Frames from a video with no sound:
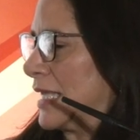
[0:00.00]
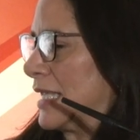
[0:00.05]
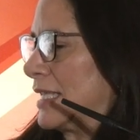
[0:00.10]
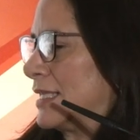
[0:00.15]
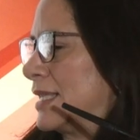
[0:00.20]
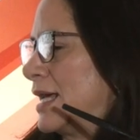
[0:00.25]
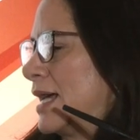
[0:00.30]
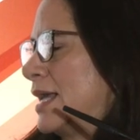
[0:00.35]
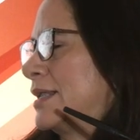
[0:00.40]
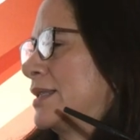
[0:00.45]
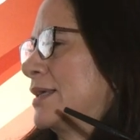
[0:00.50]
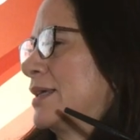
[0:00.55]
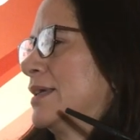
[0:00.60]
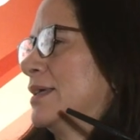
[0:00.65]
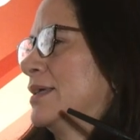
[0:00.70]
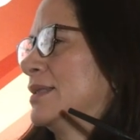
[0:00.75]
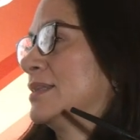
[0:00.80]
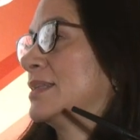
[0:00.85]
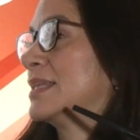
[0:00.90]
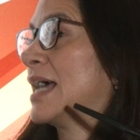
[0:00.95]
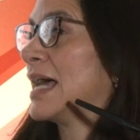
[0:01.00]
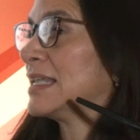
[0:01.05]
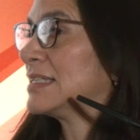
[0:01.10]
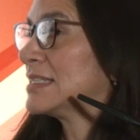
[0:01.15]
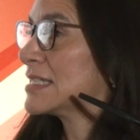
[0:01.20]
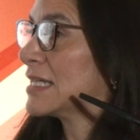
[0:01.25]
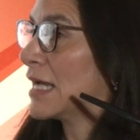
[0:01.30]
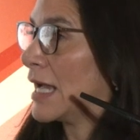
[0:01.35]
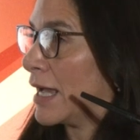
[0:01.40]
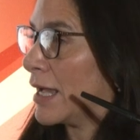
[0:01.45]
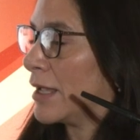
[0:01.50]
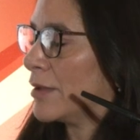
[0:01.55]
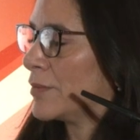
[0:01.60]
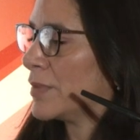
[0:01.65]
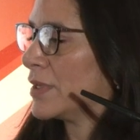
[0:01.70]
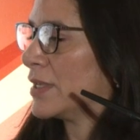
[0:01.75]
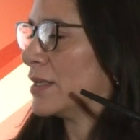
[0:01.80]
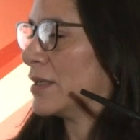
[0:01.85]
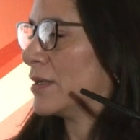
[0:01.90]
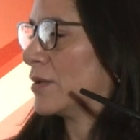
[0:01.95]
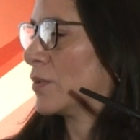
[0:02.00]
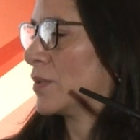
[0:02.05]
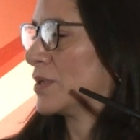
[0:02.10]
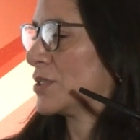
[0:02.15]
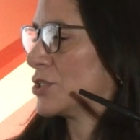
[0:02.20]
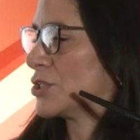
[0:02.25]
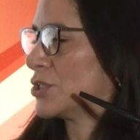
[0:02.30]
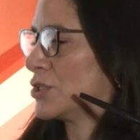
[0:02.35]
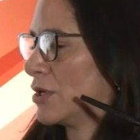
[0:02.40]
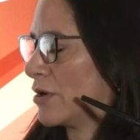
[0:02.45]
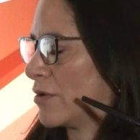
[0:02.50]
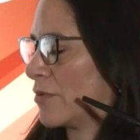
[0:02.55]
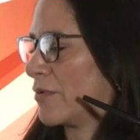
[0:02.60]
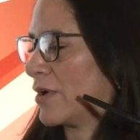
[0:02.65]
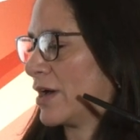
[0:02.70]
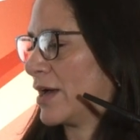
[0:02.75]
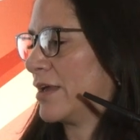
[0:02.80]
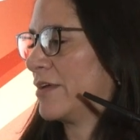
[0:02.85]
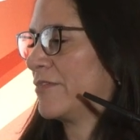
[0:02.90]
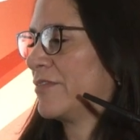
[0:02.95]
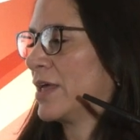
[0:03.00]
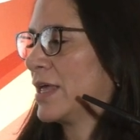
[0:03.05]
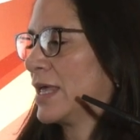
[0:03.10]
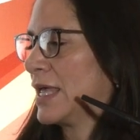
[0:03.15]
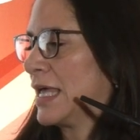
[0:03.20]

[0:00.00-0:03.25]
That in that time, when she arrived,